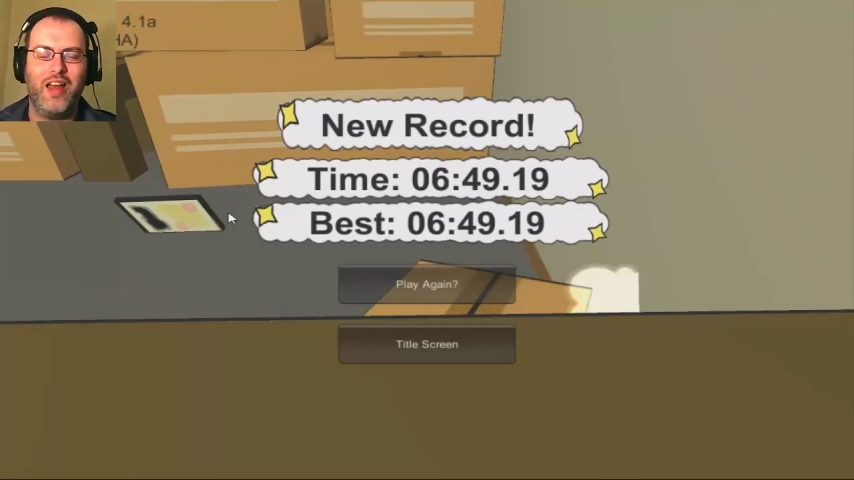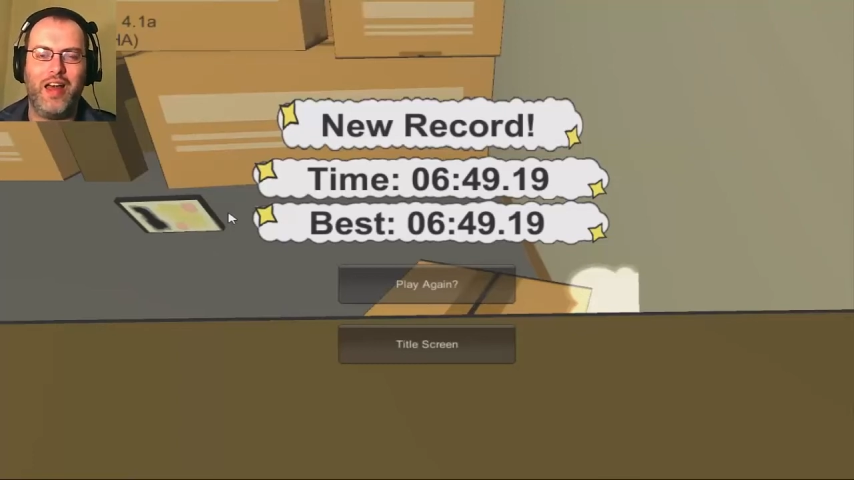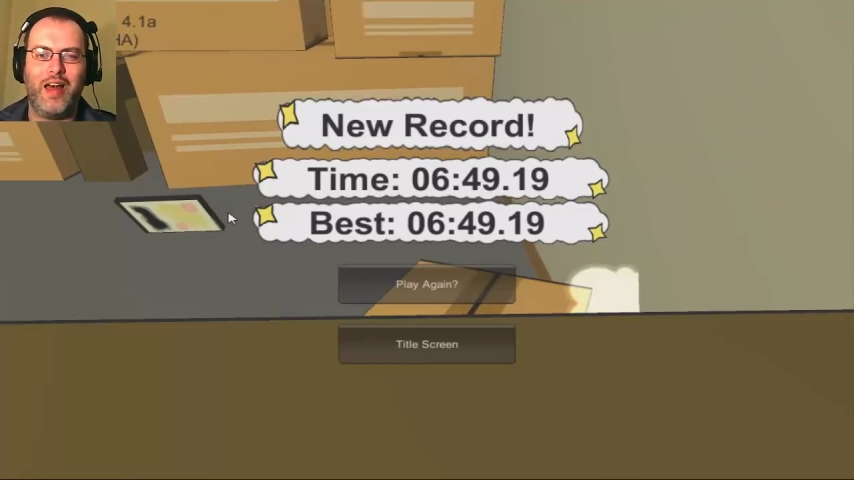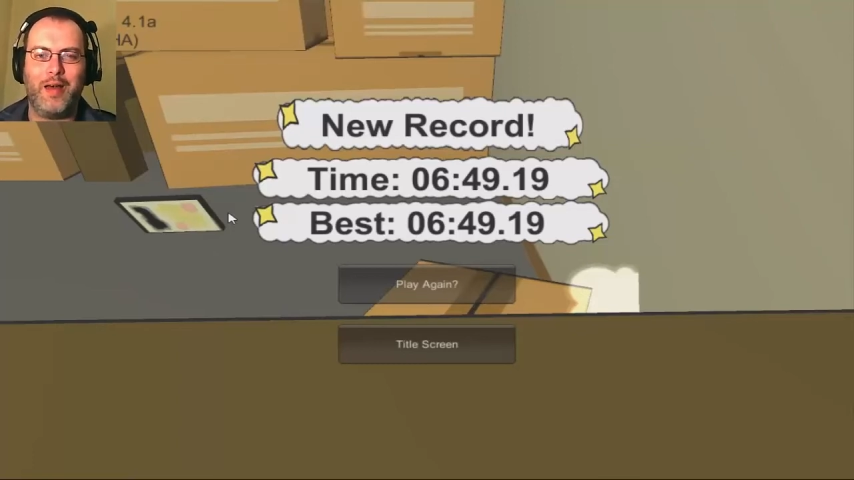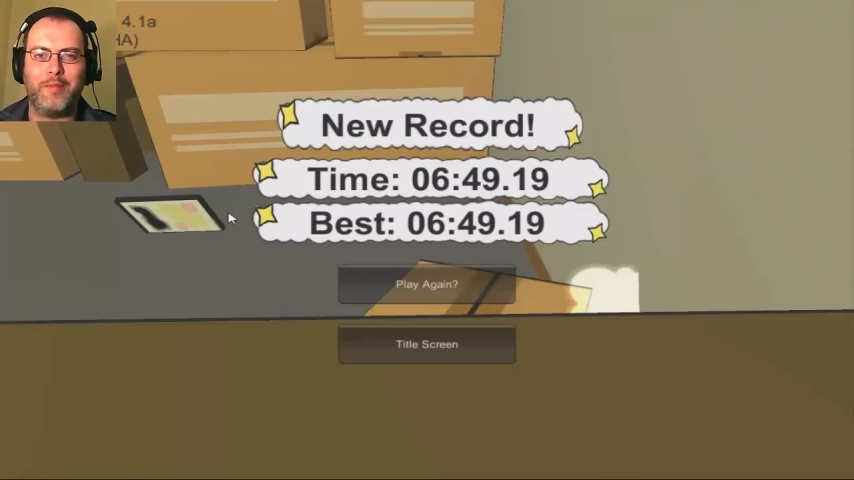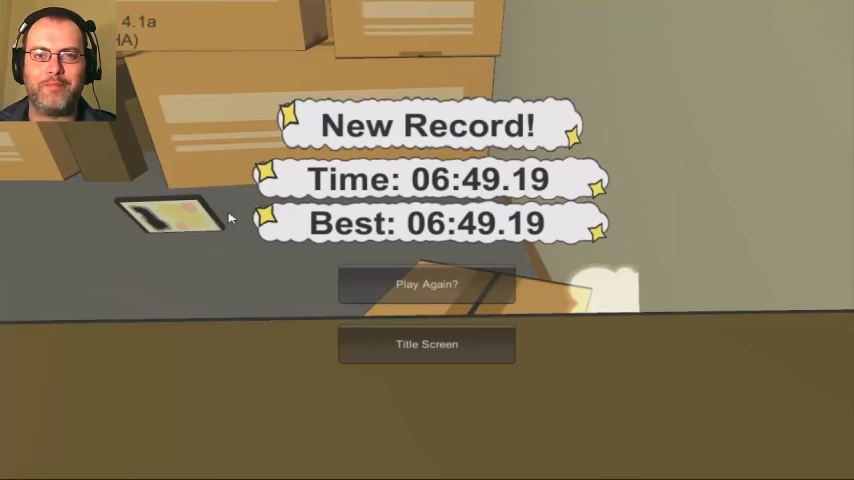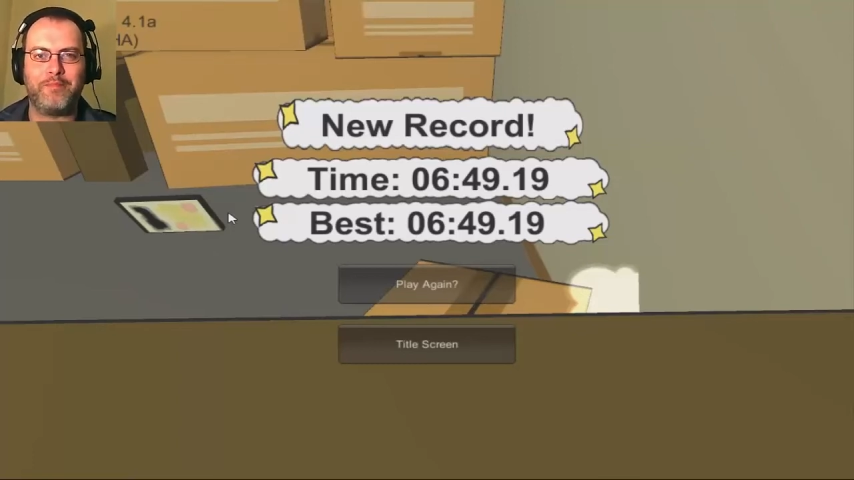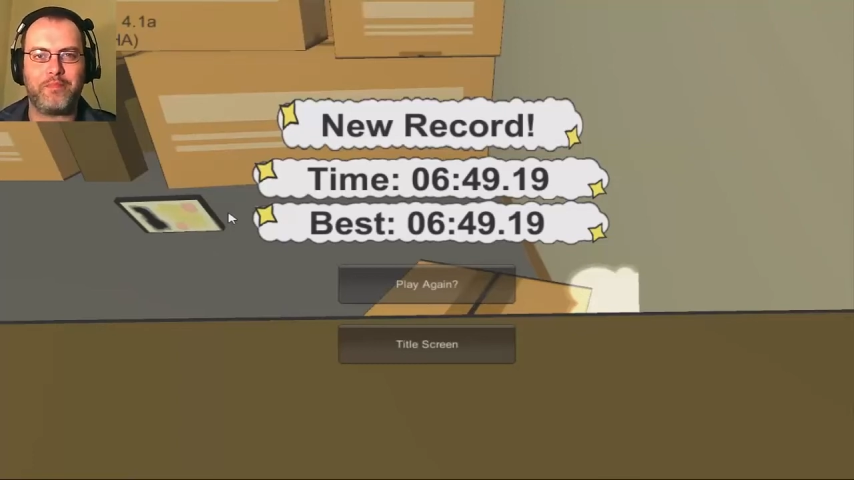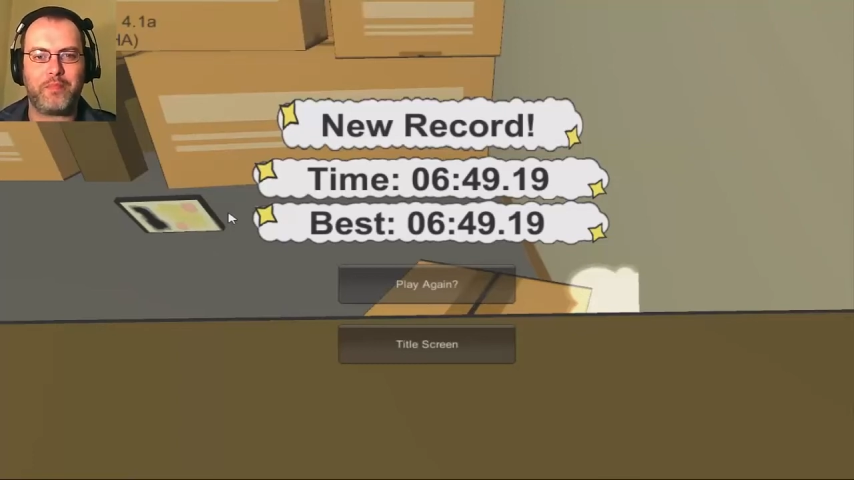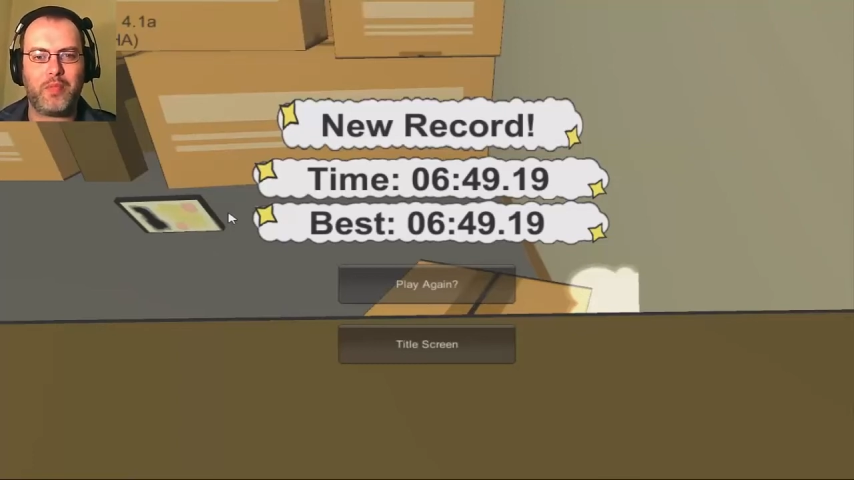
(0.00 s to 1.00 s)
Um,
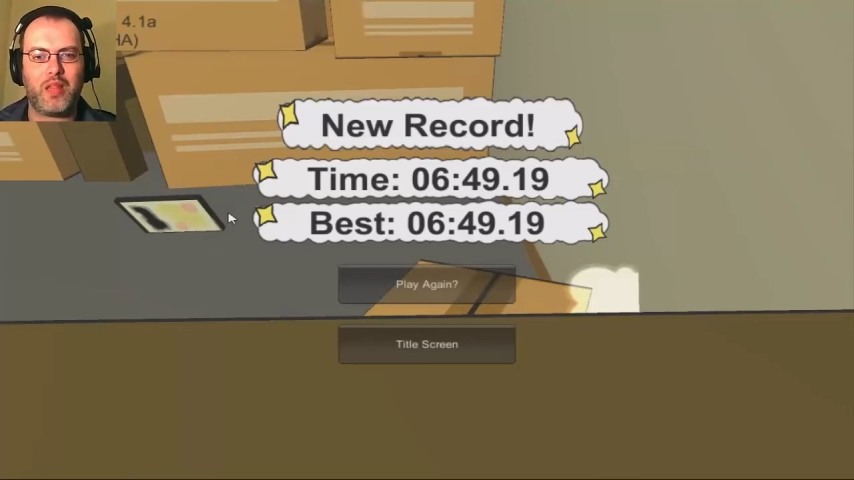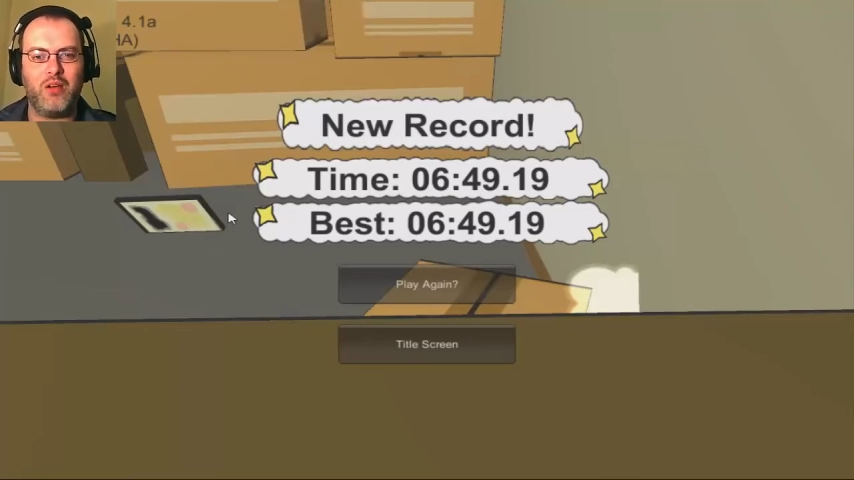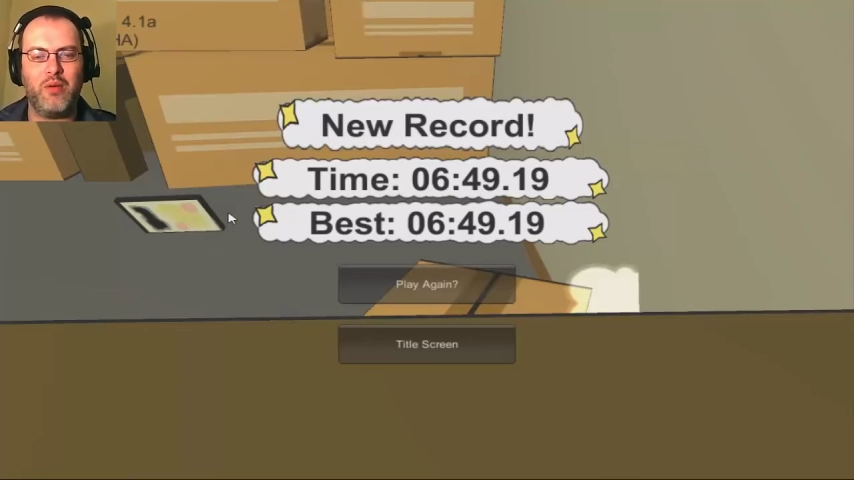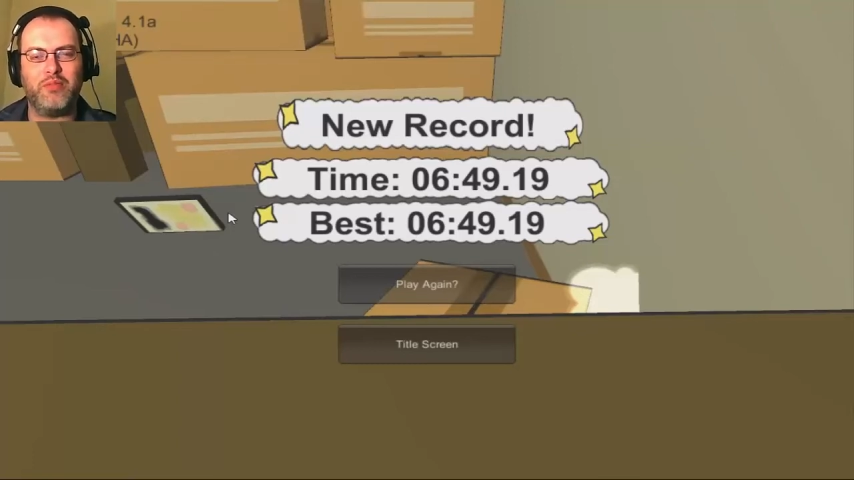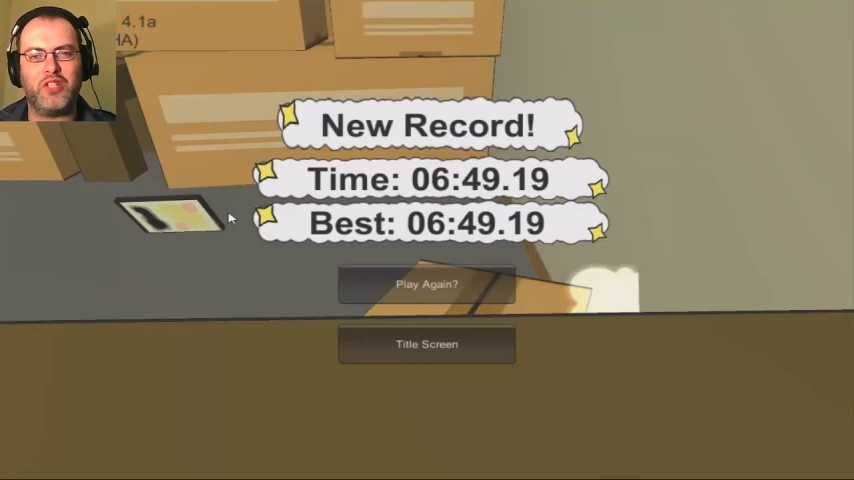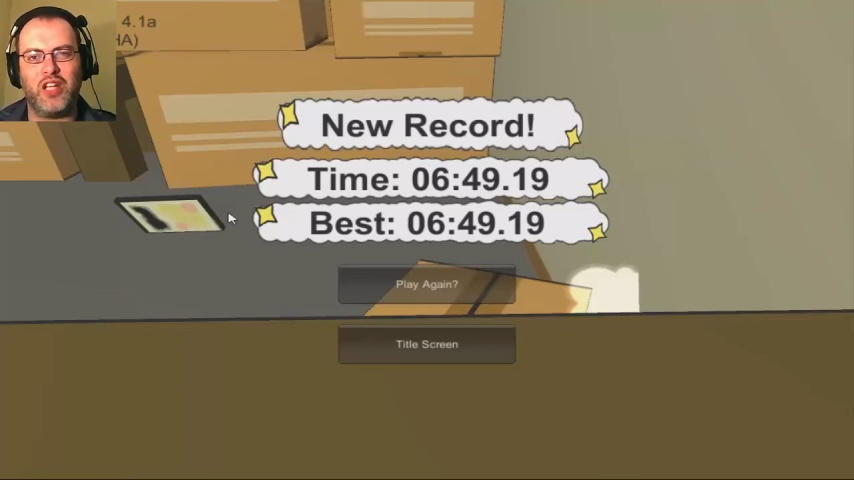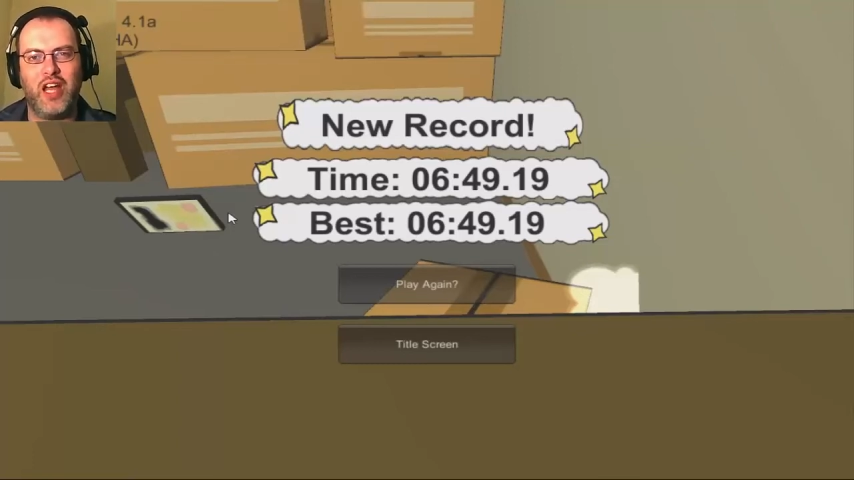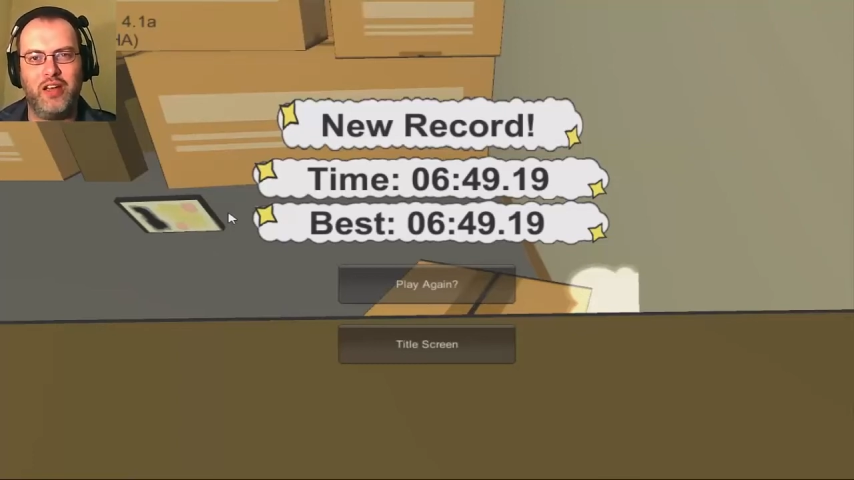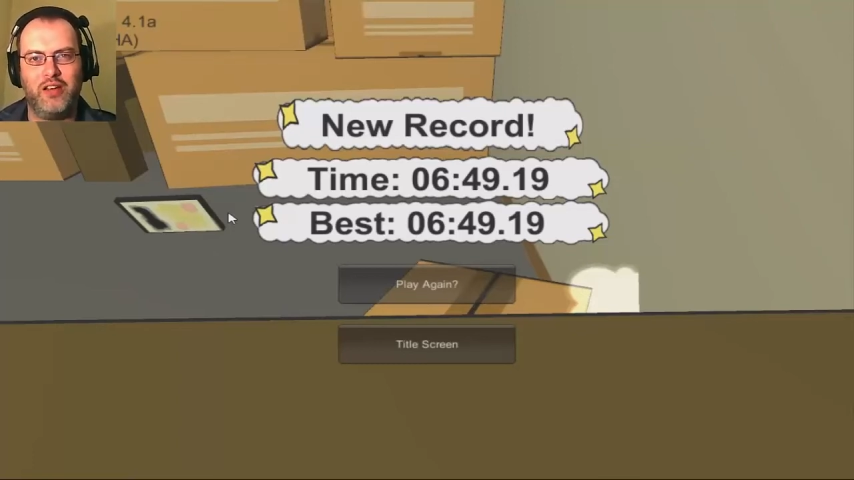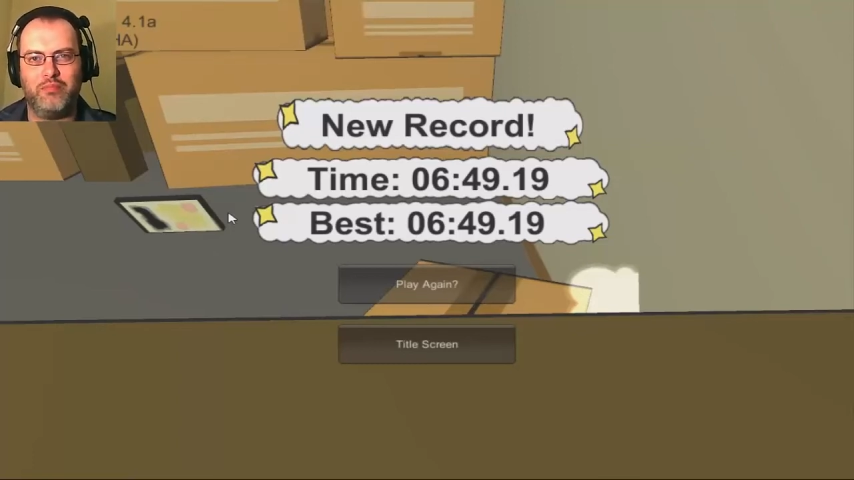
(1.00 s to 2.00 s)
remember to
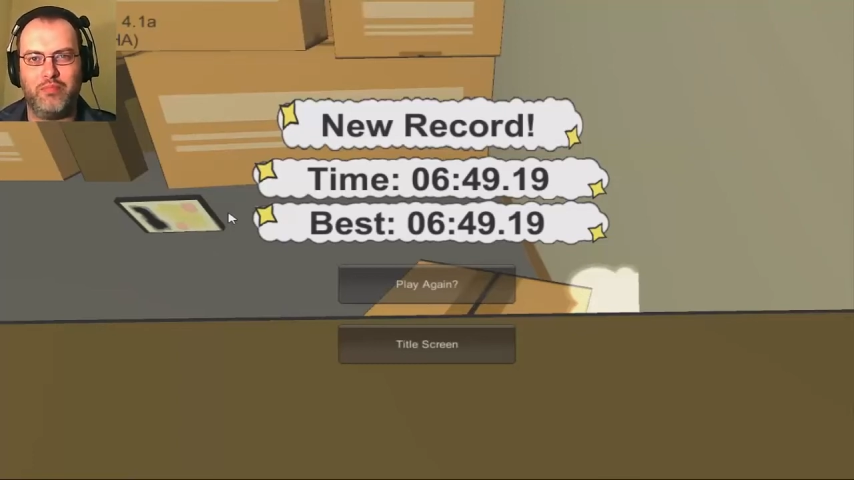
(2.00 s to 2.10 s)
like,